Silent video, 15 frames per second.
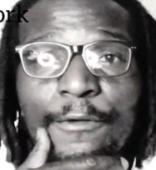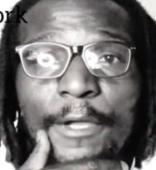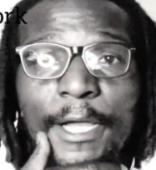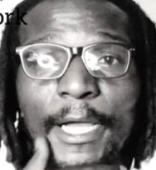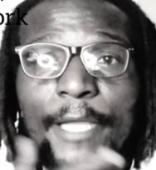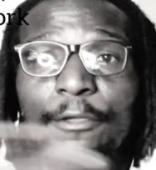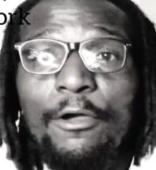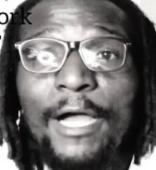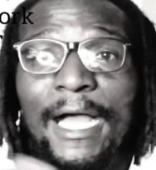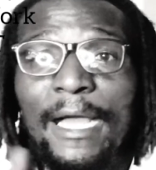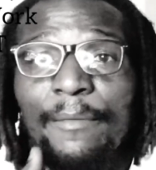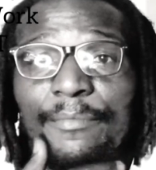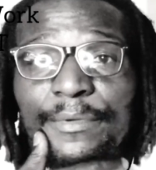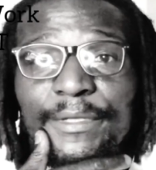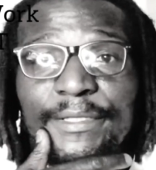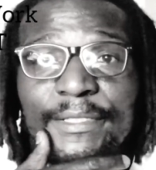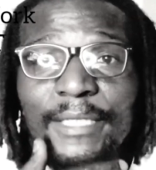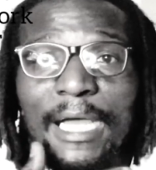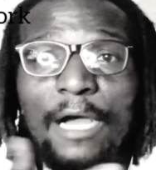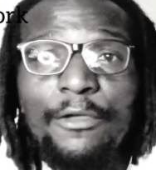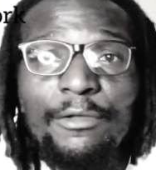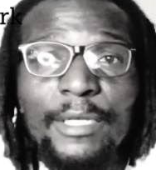your habits,
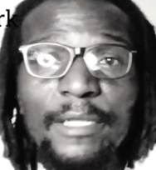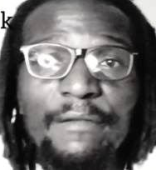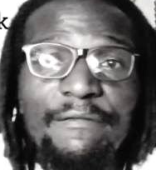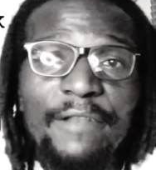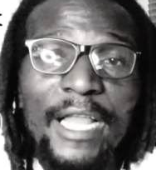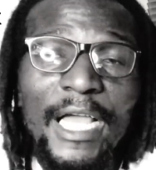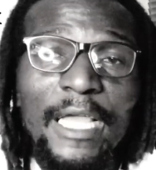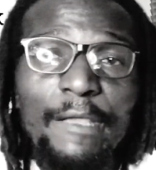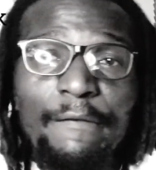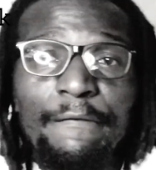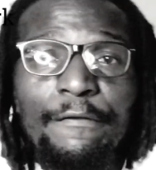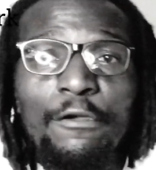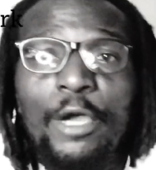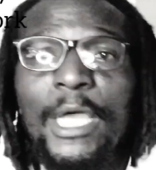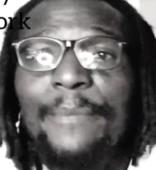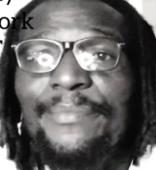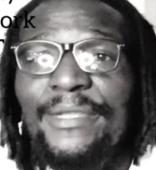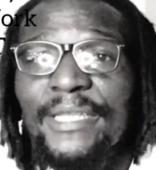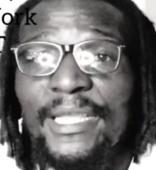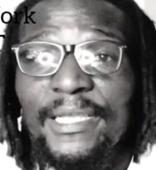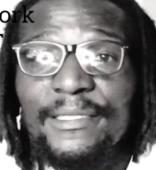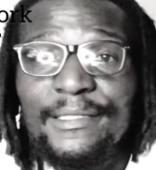how you live life, your
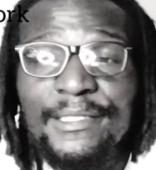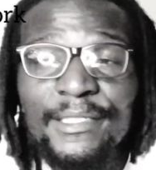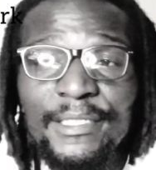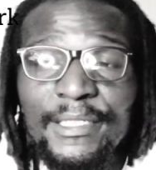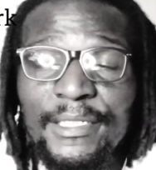happiness.